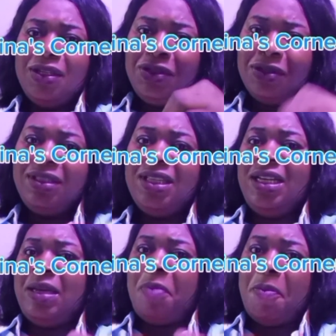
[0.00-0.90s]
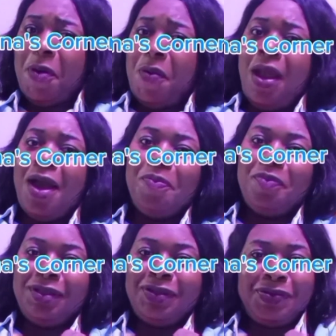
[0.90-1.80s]
Do you think the pepper will help
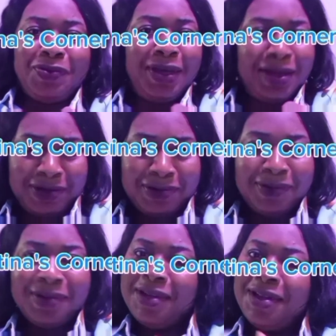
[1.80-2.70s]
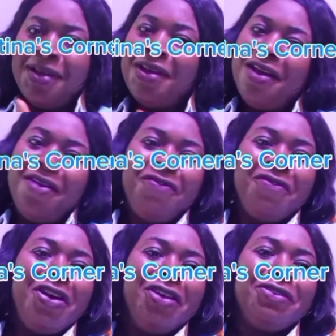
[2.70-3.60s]
it to heal? Of
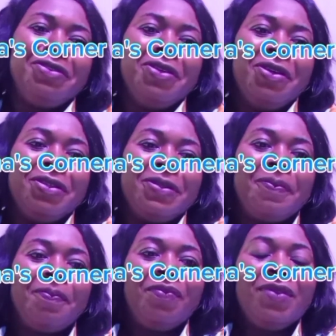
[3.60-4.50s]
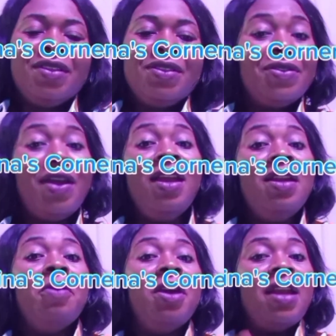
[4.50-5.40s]
course not. So
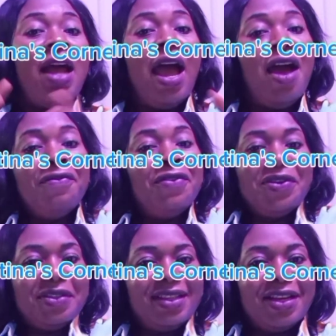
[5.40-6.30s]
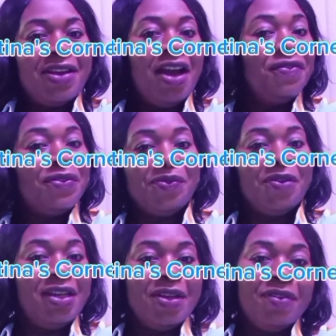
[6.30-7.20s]
anybody that have ulcer, you have to
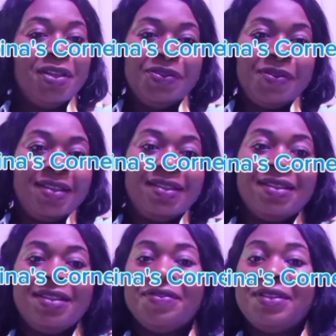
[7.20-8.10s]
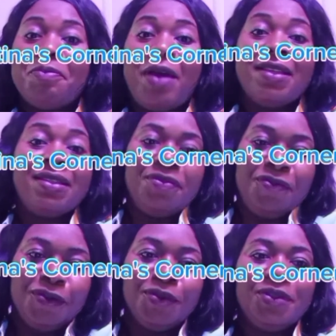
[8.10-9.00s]
run away to excessive spicy
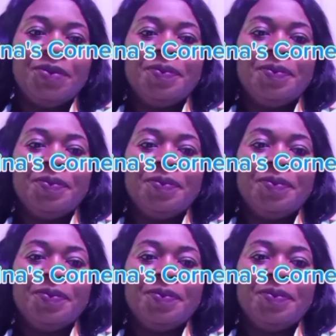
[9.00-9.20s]
food.